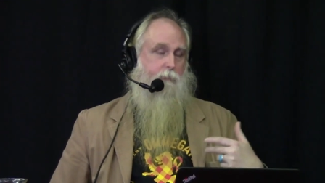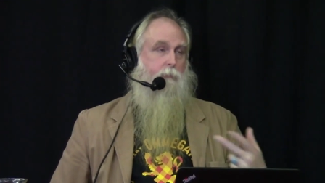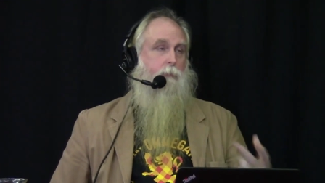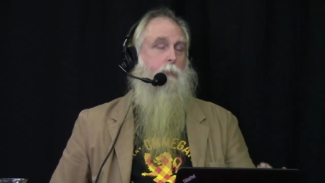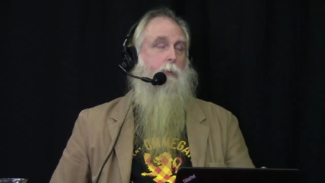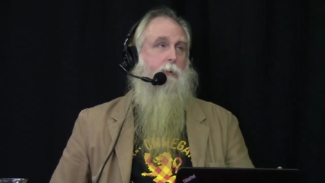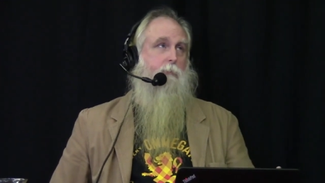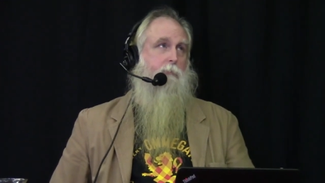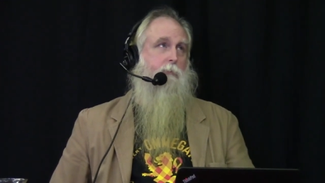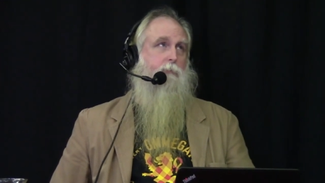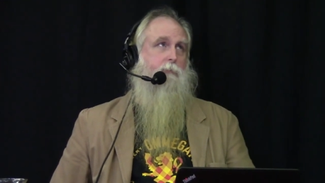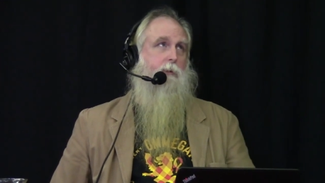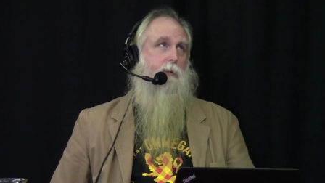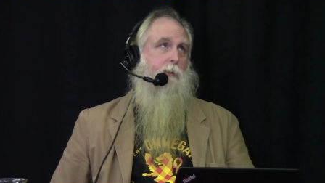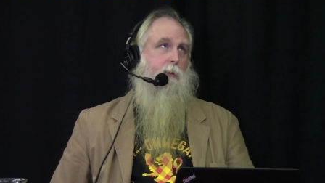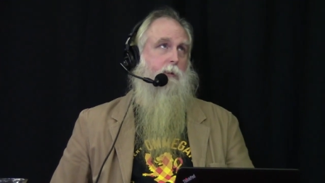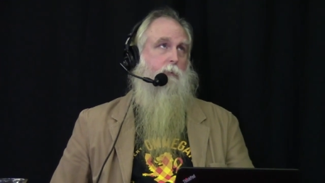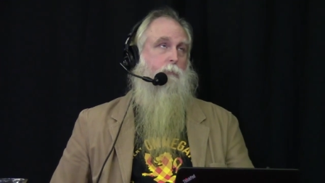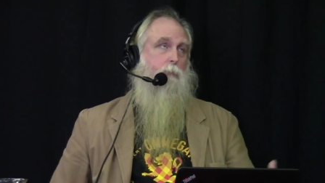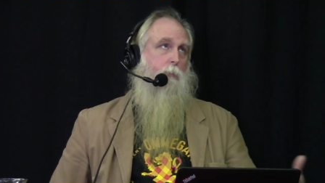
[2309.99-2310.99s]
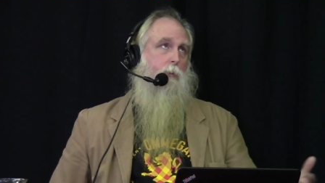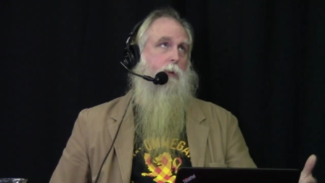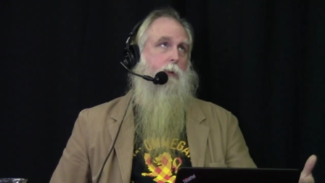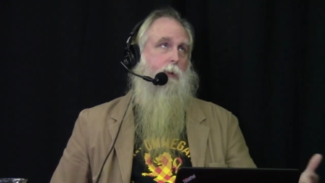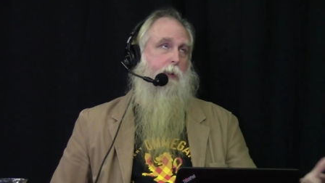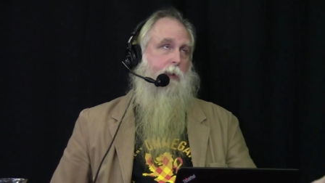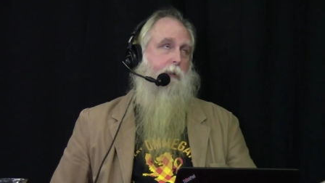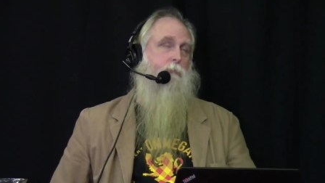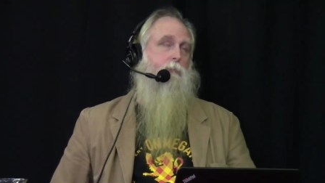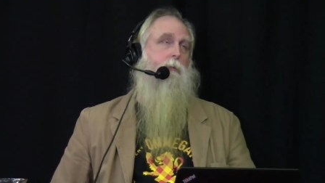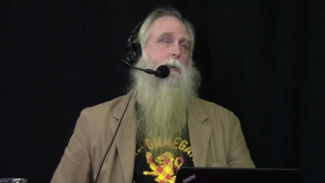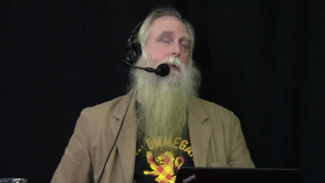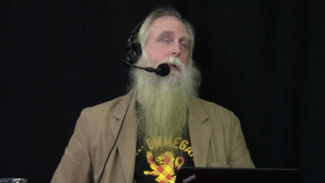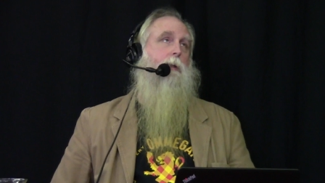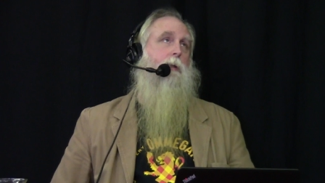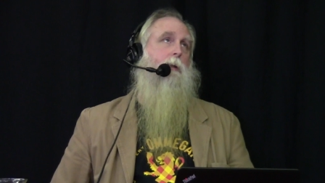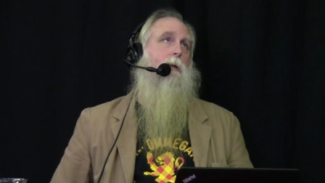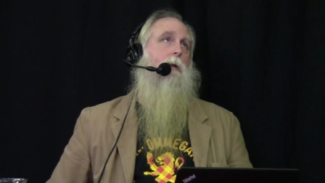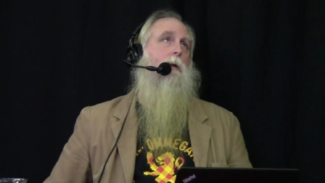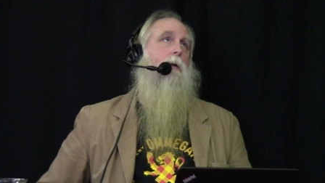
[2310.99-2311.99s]
Two interesting things. One,
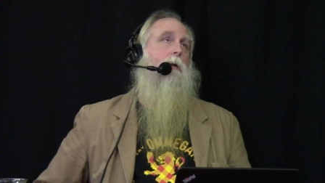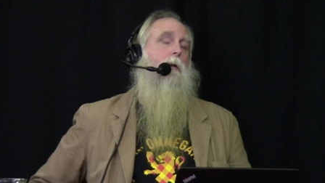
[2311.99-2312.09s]
allegedly